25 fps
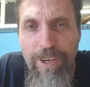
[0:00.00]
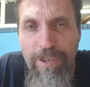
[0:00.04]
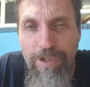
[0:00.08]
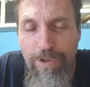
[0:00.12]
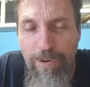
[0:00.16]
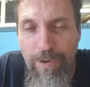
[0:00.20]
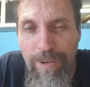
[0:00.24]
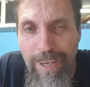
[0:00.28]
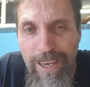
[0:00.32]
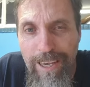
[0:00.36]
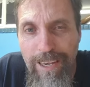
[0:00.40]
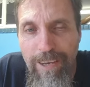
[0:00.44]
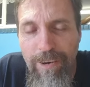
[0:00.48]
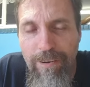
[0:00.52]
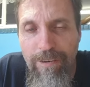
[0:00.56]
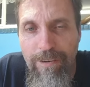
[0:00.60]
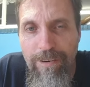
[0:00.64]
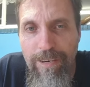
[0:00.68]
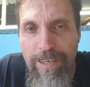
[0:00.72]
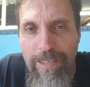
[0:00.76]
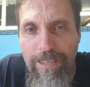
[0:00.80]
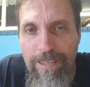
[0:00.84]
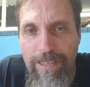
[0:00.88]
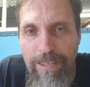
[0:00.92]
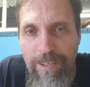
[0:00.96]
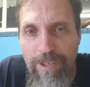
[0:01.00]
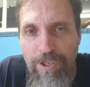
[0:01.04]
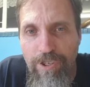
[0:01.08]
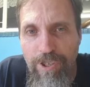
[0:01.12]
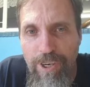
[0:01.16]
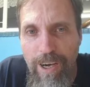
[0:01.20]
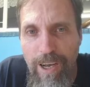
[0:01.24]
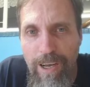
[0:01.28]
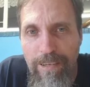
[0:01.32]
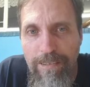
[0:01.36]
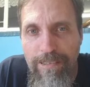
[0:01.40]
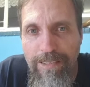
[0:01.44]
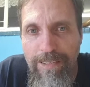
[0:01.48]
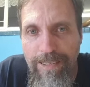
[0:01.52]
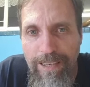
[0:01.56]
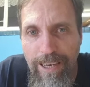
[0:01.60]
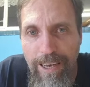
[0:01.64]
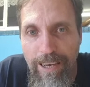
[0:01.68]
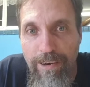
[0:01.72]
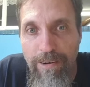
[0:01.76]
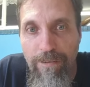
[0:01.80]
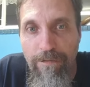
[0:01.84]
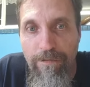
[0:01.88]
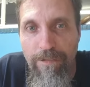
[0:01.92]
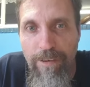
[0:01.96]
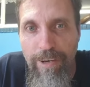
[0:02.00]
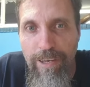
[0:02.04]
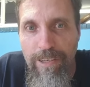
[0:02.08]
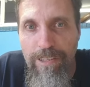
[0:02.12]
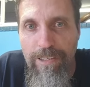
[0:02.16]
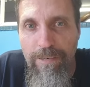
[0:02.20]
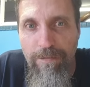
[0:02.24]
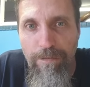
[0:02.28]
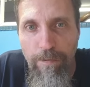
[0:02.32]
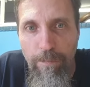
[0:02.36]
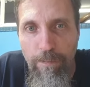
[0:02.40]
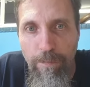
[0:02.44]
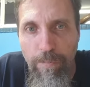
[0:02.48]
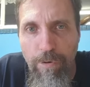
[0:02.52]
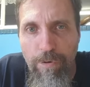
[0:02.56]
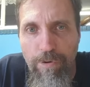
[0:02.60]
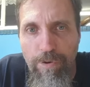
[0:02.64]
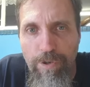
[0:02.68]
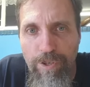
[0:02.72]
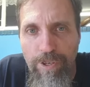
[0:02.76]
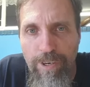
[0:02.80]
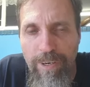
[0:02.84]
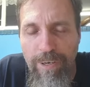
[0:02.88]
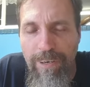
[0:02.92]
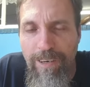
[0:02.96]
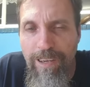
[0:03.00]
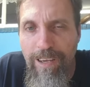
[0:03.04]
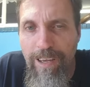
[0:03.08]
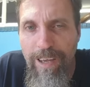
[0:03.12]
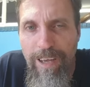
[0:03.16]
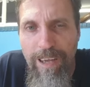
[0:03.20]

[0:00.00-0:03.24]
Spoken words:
to increase this child sacrifice of abortion